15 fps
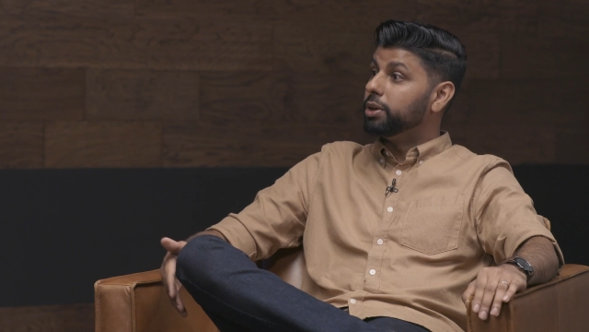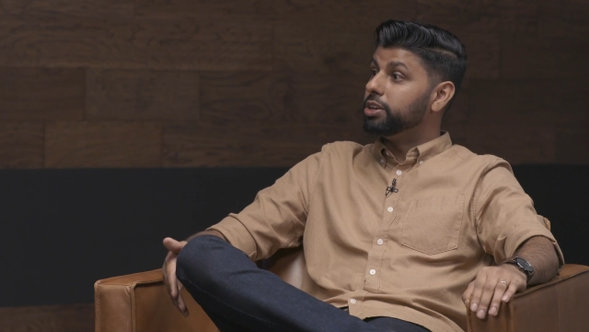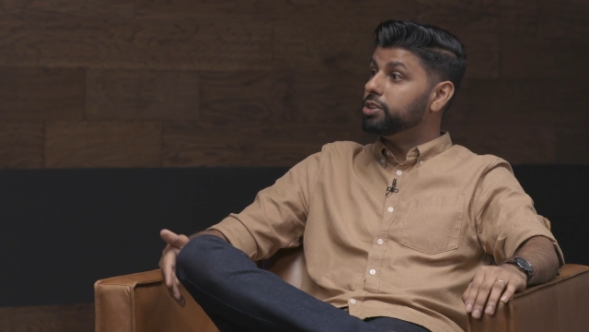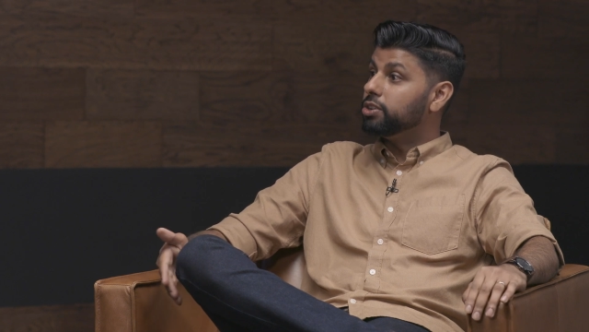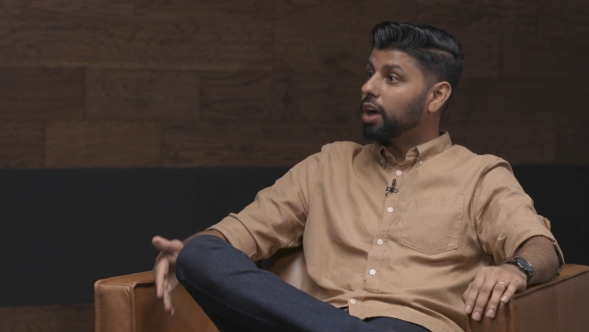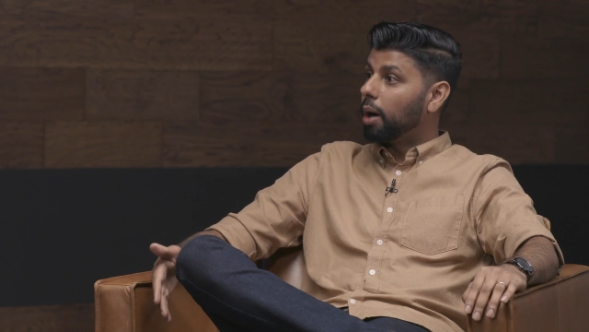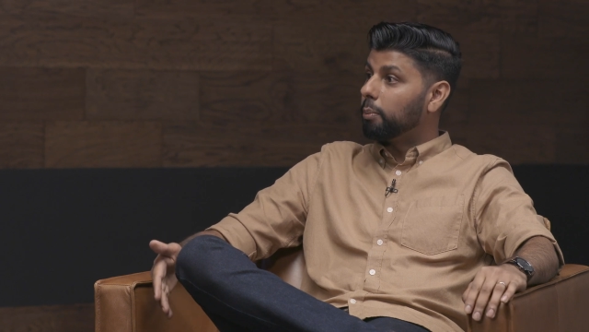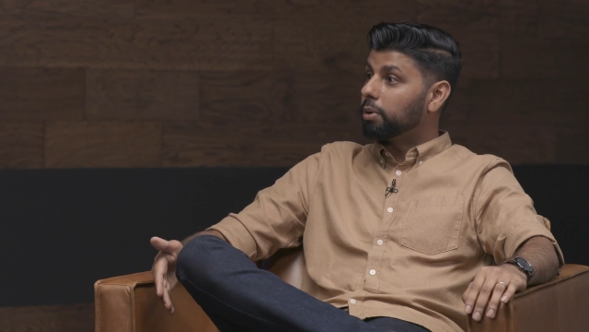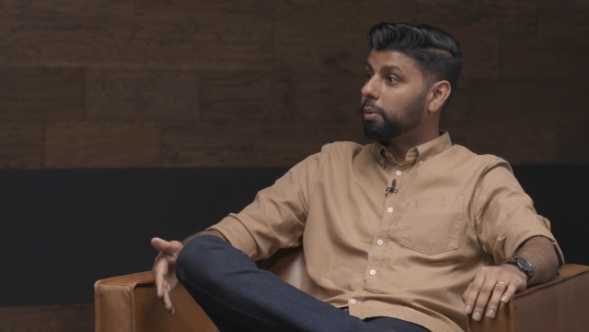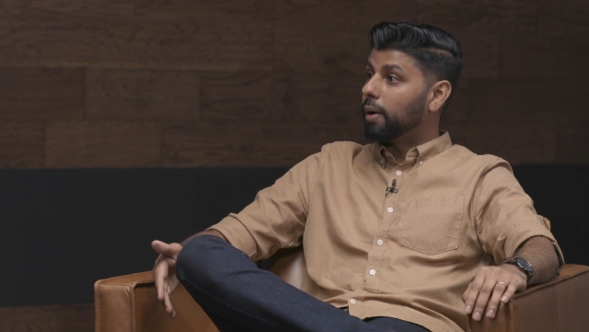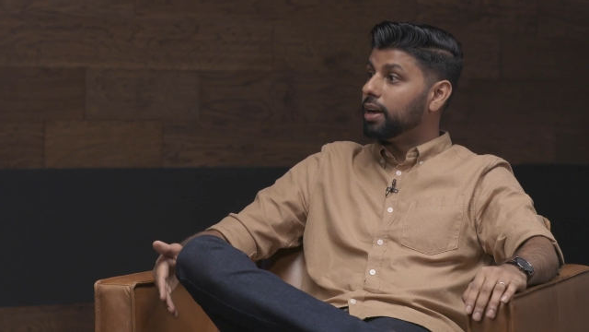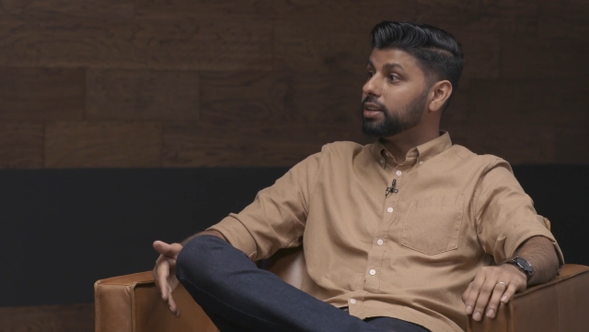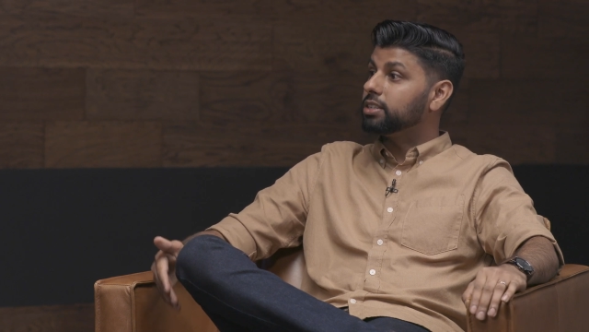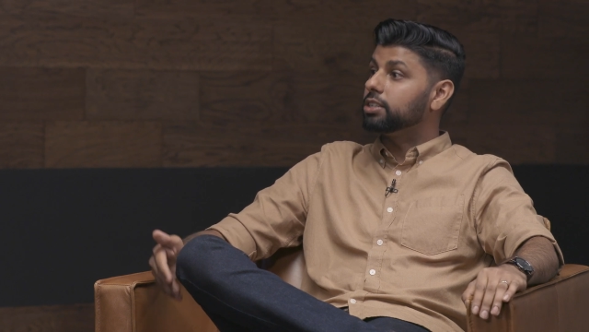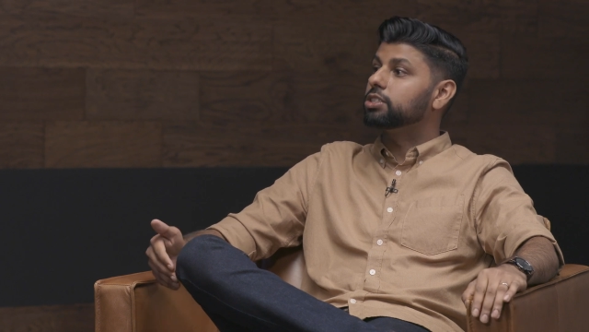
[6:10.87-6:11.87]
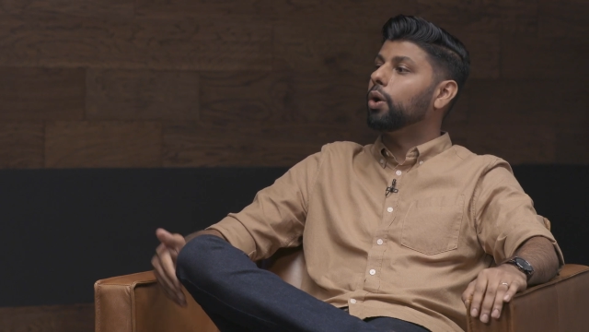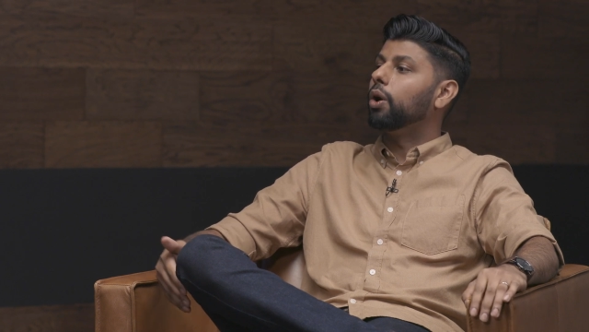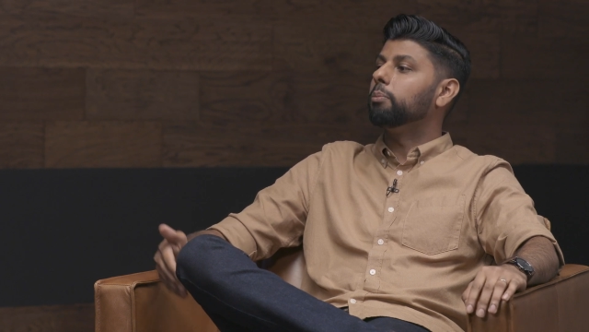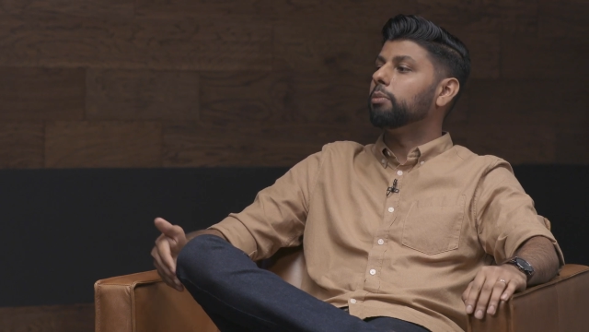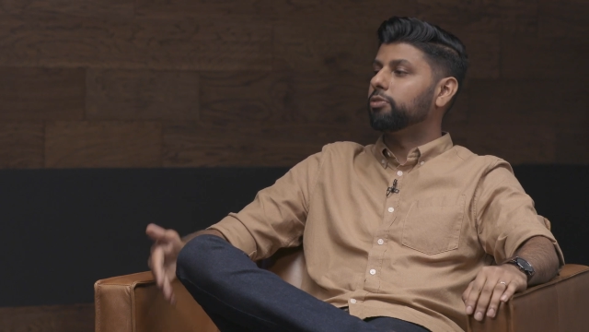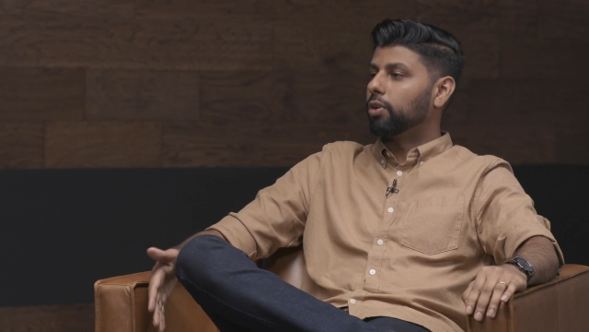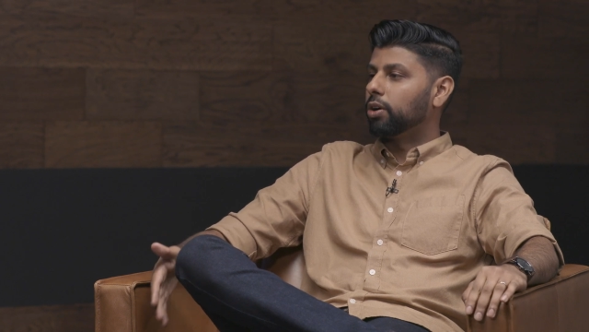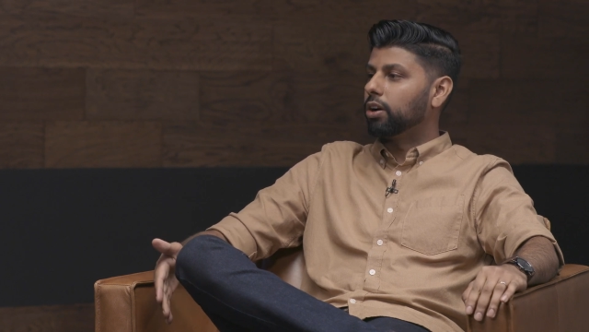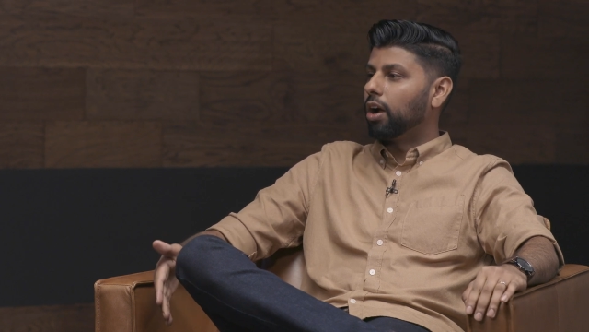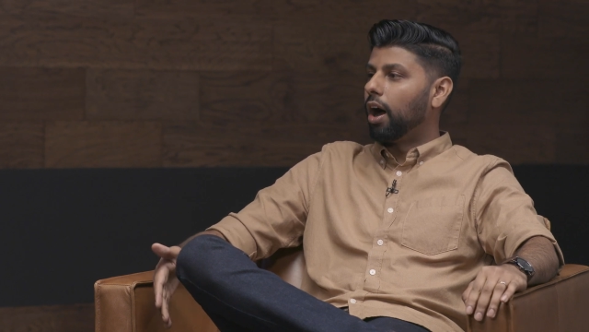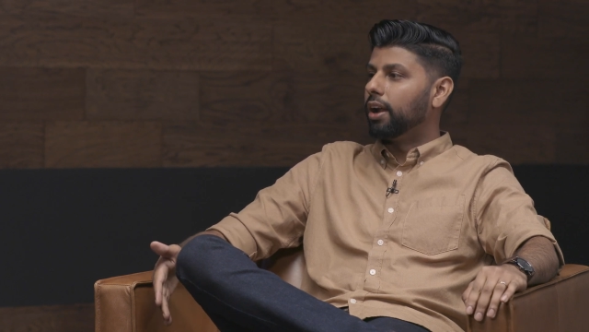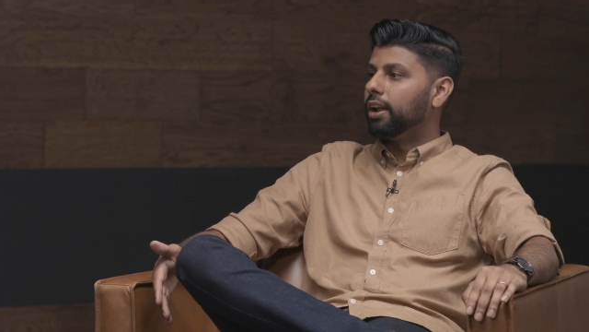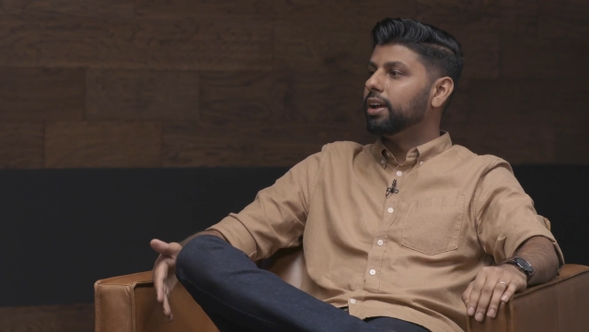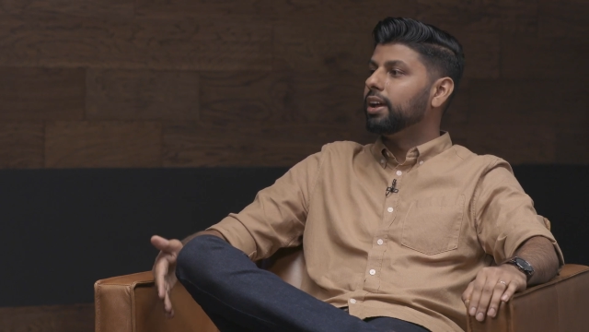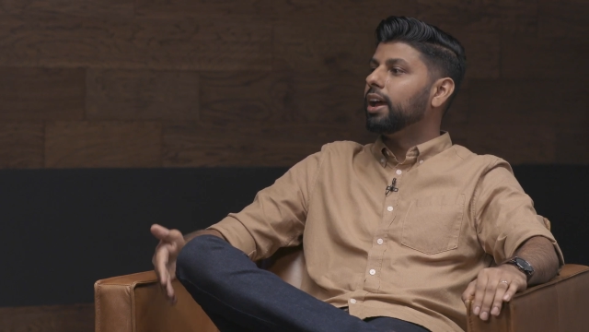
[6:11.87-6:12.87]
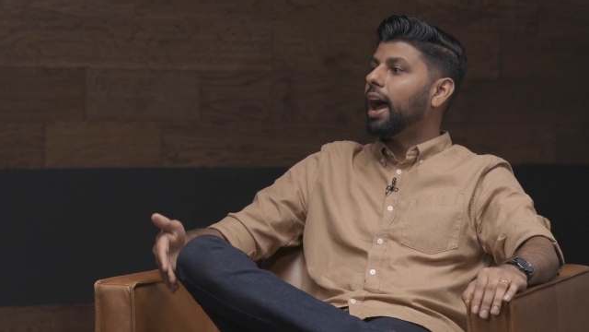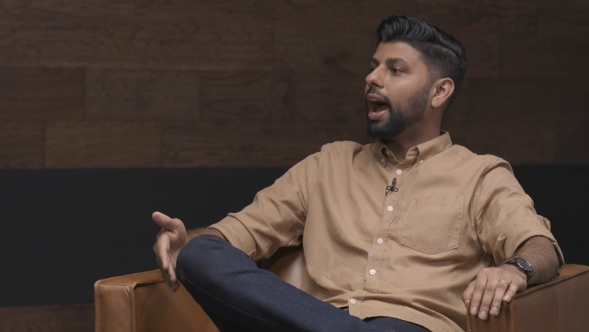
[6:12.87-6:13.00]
we do compromise, it's going before God,